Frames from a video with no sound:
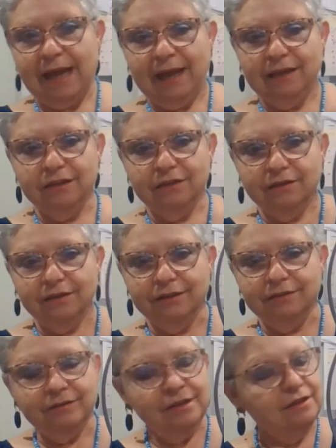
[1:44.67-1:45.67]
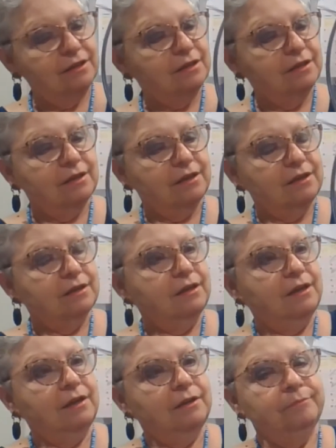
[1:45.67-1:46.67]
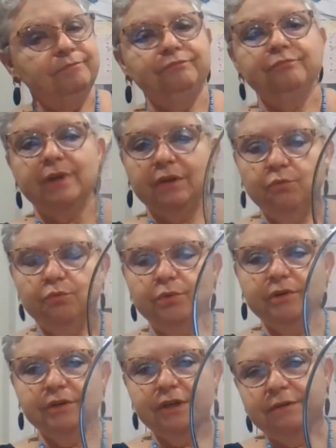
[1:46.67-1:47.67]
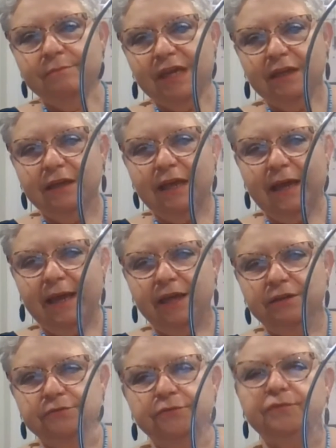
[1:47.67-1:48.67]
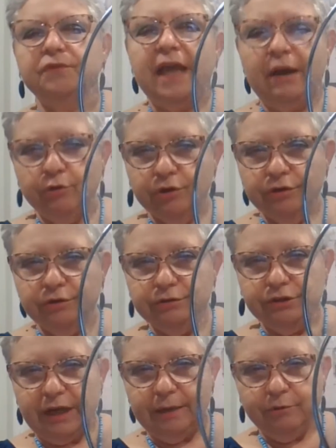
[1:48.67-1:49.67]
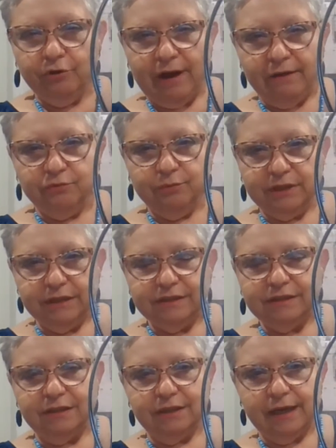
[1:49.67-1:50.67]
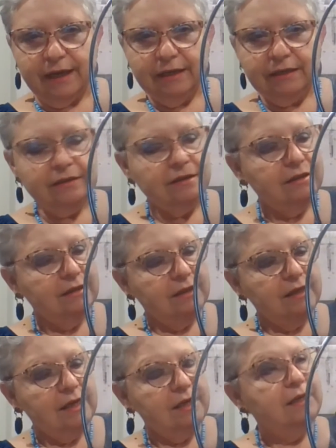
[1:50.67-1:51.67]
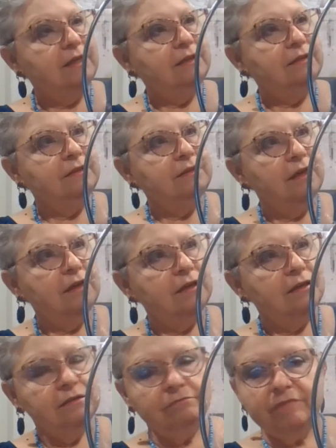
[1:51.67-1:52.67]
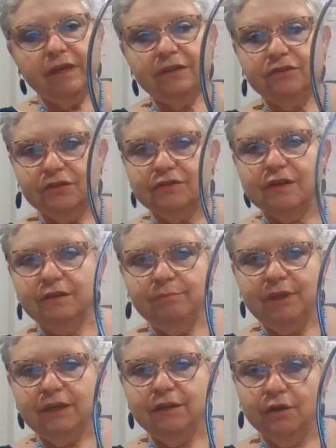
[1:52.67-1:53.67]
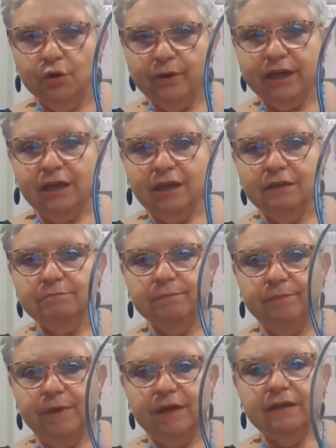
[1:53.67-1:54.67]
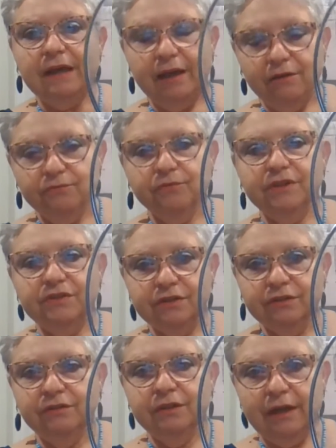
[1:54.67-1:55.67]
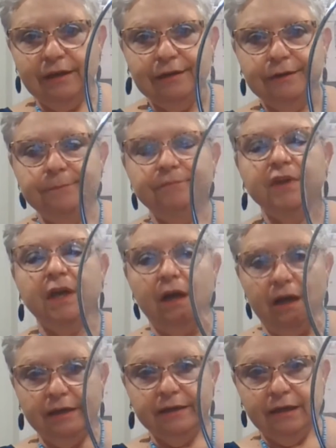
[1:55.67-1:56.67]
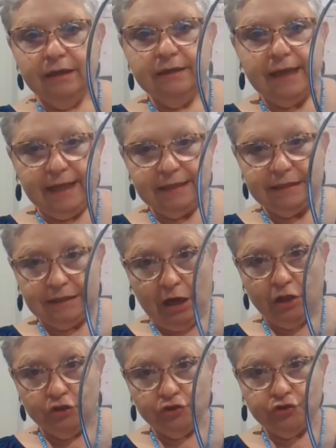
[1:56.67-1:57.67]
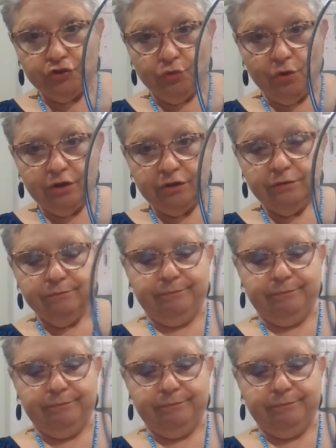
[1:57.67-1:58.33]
to hang it on. But we're going to make a flower type craft with this today. And it's just going to be a quickie, but every single item I got at the dollar store.